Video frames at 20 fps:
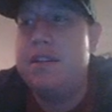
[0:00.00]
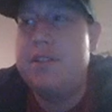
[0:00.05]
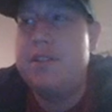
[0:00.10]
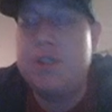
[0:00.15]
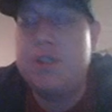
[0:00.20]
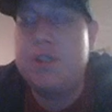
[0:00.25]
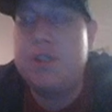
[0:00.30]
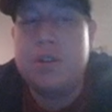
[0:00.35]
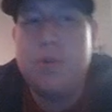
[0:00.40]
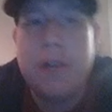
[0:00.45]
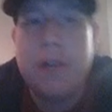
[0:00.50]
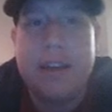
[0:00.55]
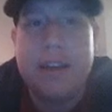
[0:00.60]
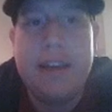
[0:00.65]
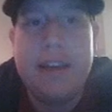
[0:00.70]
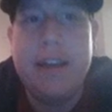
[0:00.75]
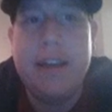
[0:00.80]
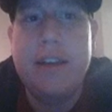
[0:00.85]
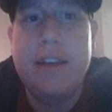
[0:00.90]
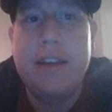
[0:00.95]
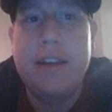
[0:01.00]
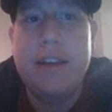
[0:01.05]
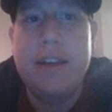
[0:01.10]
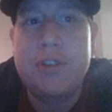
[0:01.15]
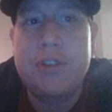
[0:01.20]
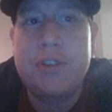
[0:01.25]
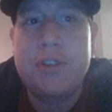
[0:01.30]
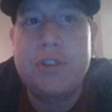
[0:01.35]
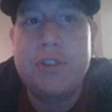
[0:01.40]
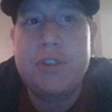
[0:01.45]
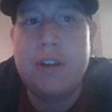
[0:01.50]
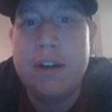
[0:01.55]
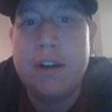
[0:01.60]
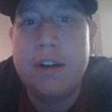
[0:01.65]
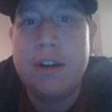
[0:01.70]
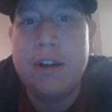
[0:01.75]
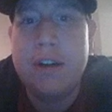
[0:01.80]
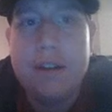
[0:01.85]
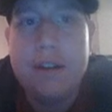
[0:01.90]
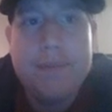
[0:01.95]
a quick candle chart.
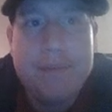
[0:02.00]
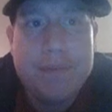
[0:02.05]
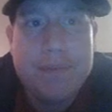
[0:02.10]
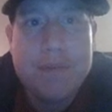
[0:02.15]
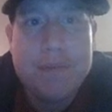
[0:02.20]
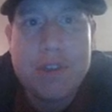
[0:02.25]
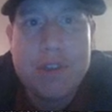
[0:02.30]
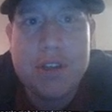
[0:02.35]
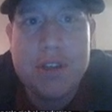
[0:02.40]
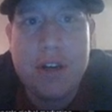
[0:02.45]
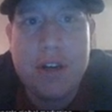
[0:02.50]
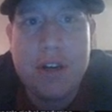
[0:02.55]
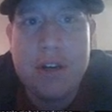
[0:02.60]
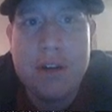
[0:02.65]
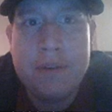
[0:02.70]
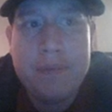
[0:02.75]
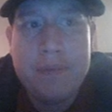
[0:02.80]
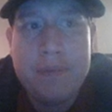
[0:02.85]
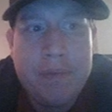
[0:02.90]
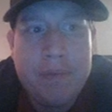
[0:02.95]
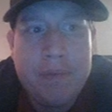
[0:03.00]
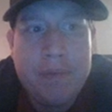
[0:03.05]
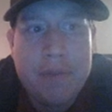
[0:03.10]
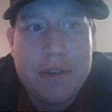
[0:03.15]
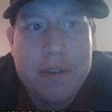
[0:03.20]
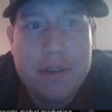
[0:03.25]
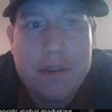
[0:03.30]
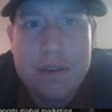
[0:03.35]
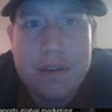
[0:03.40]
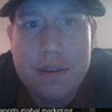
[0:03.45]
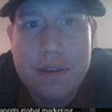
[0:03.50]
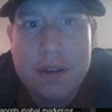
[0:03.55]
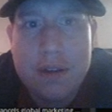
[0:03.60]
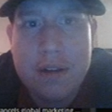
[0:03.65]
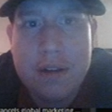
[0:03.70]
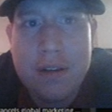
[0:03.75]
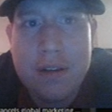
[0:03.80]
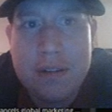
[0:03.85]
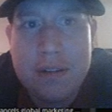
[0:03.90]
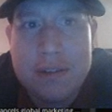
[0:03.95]
So,
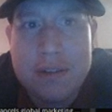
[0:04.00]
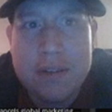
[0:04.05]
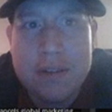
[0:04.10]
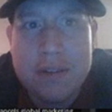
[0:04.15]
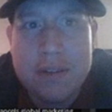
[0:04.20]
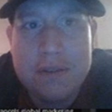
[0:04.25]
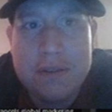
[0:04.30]
don't